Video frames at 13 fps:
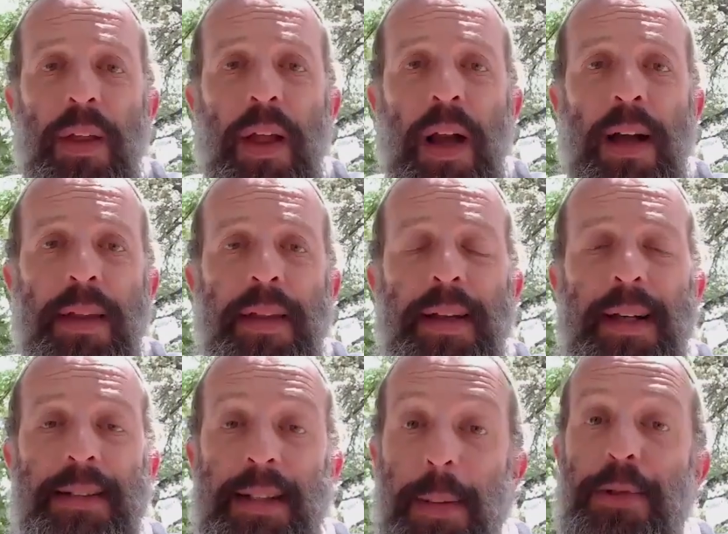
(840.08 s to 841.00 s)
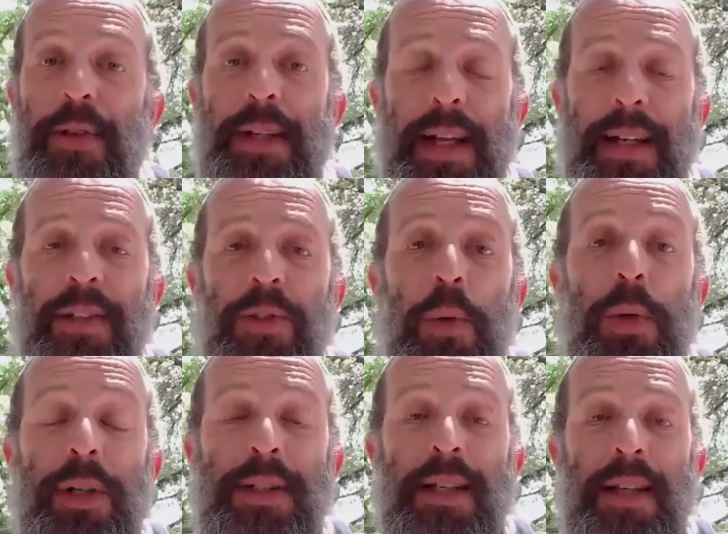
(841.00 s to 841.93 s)
the next steps are taken
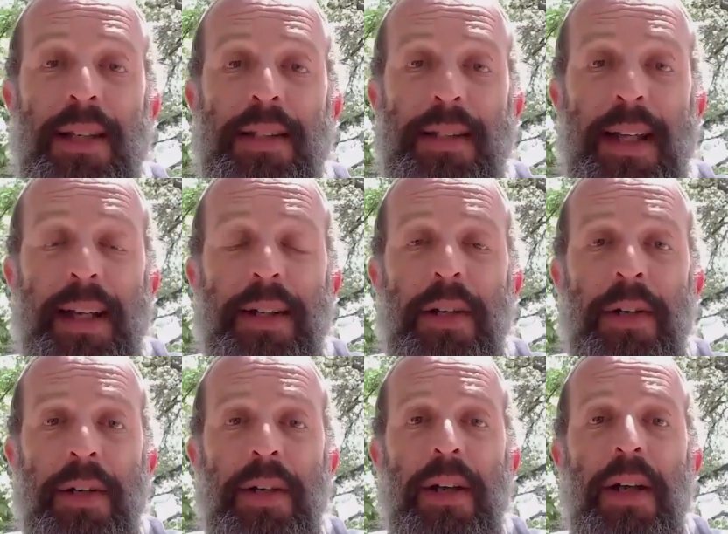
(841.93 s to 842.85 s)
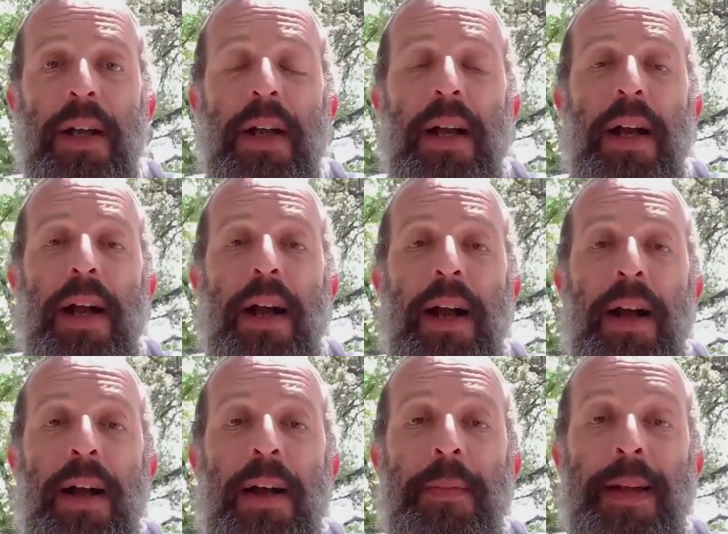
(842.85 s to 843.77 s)
towards statehood.
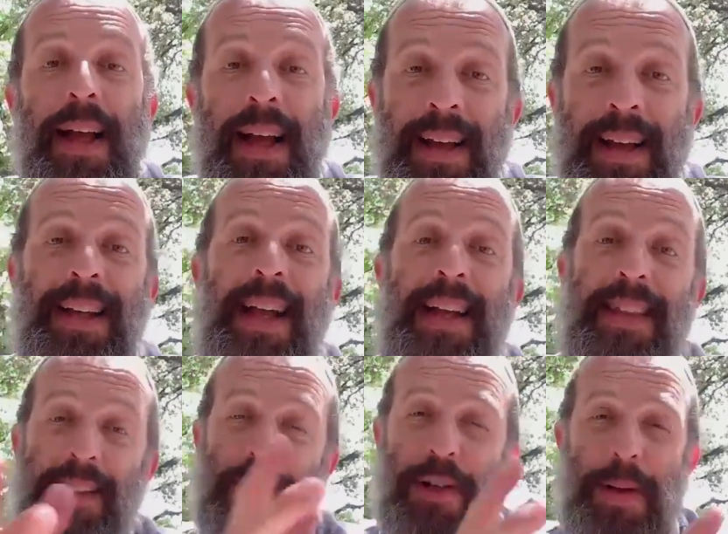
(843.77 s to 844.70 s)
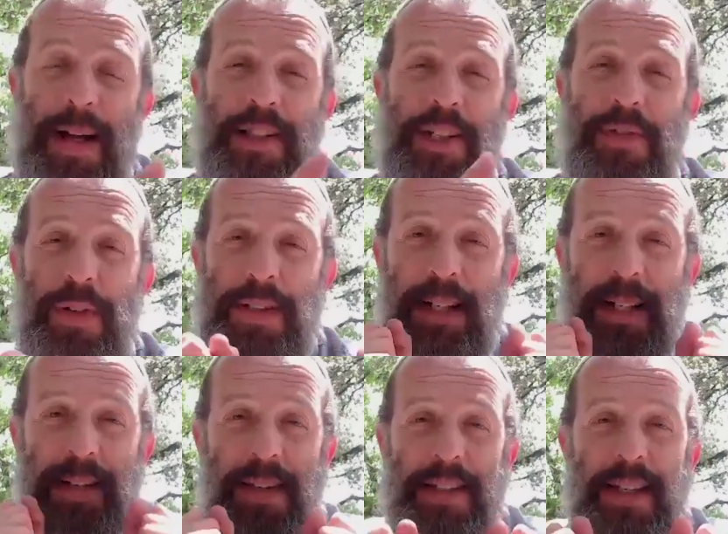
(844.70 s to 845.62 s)
And again, let's go back just for a
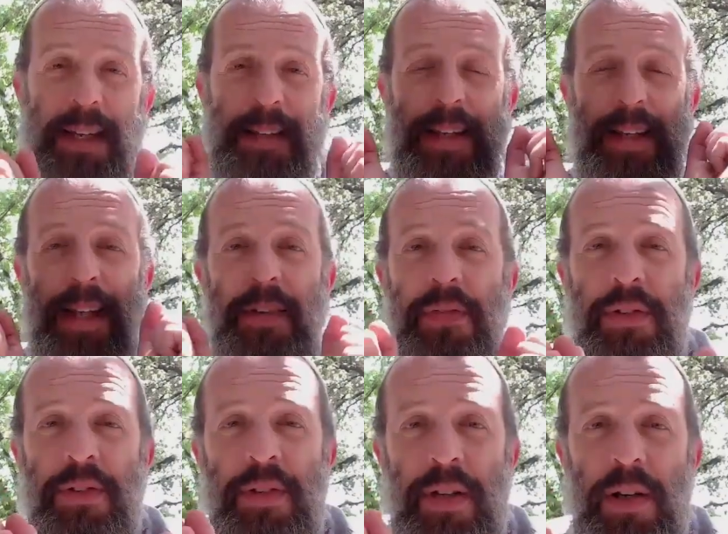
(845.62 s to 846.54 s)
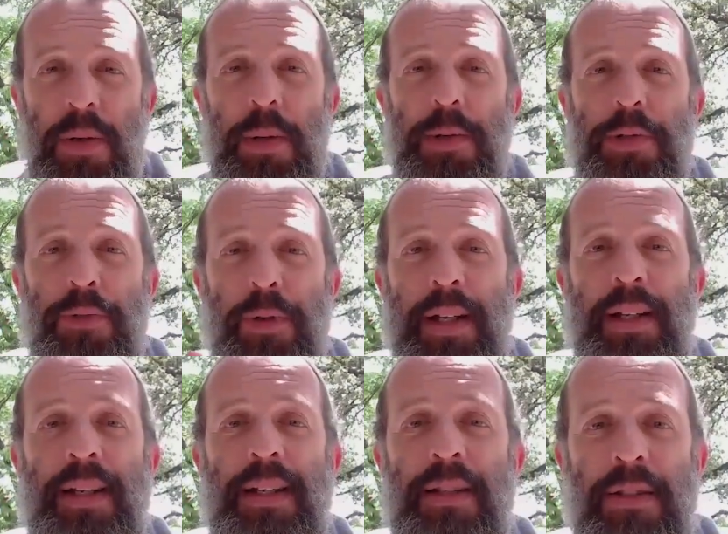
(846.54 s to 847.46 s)
second to say that even though it was
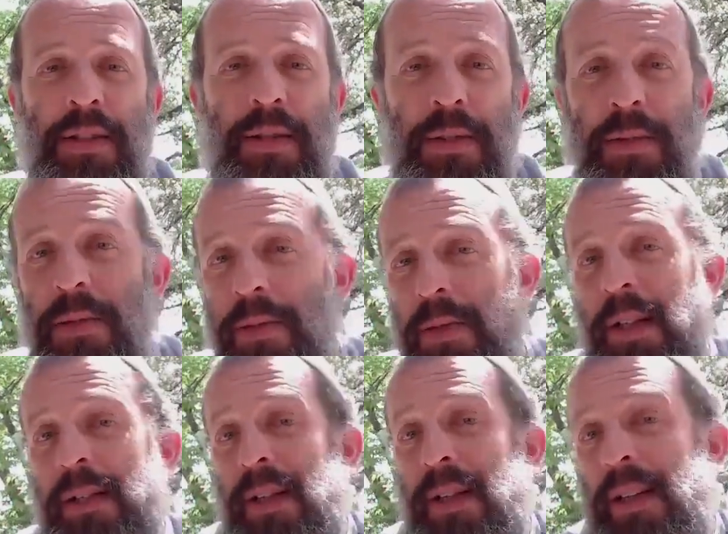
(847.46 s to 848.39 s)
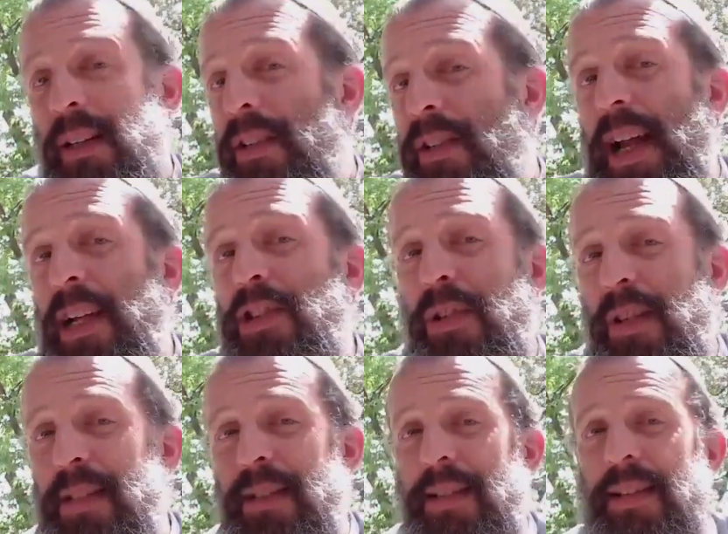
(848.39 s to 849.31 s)
written into international
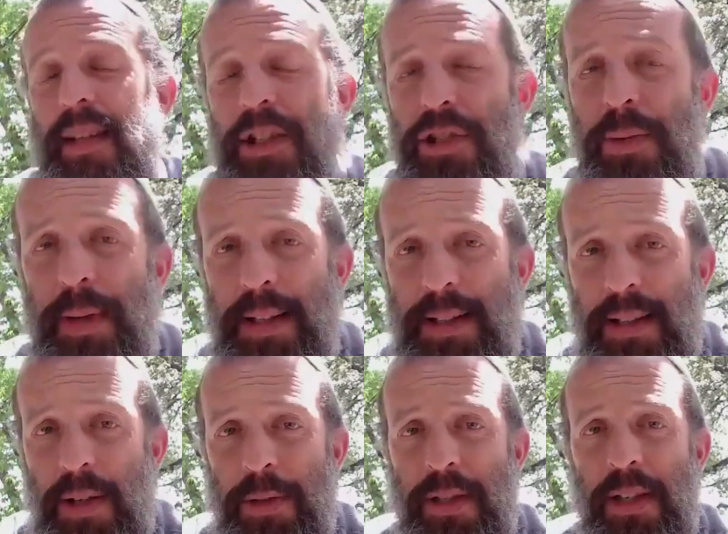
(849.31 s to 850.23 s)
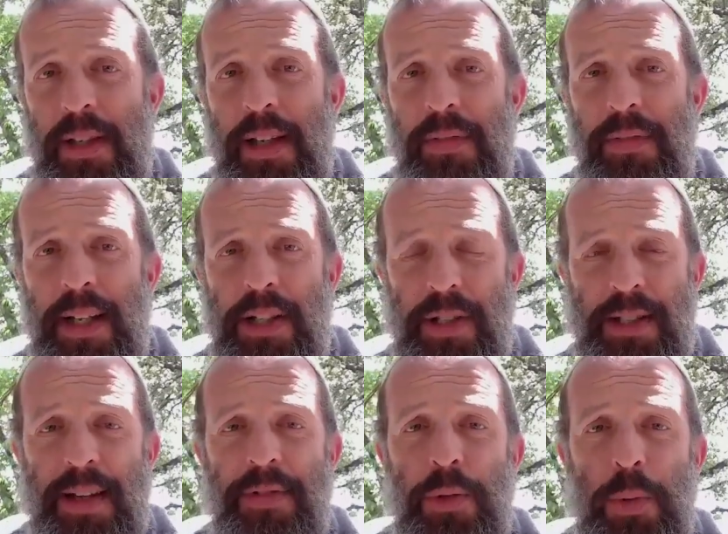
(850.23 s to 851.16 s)
legislation, basically with the League of
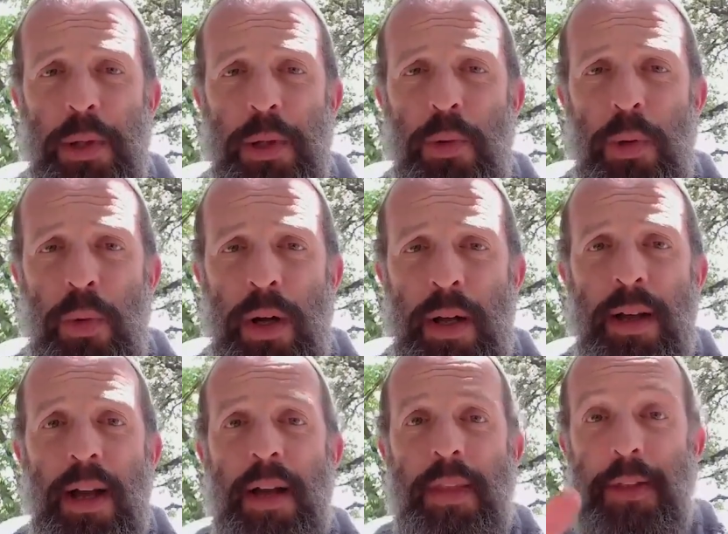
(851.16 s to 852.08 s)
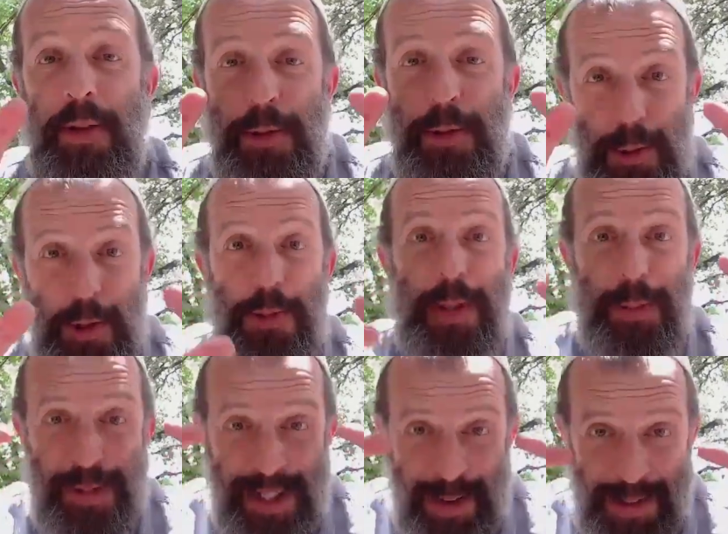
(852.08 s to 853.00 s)
Nations after World War I, that the Jewish
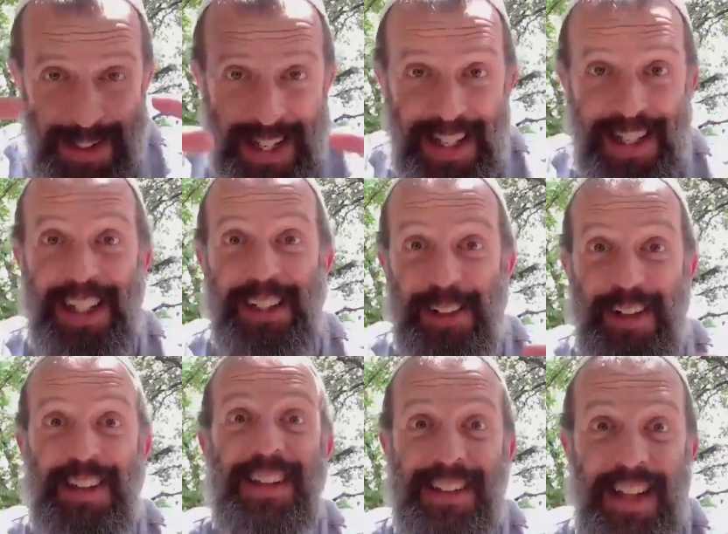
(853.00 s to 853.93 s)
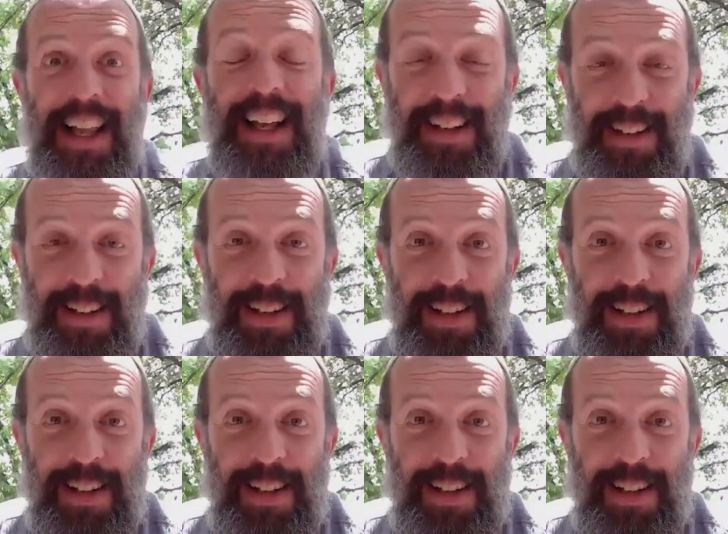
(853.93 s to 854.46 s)
people could have a state here in this land,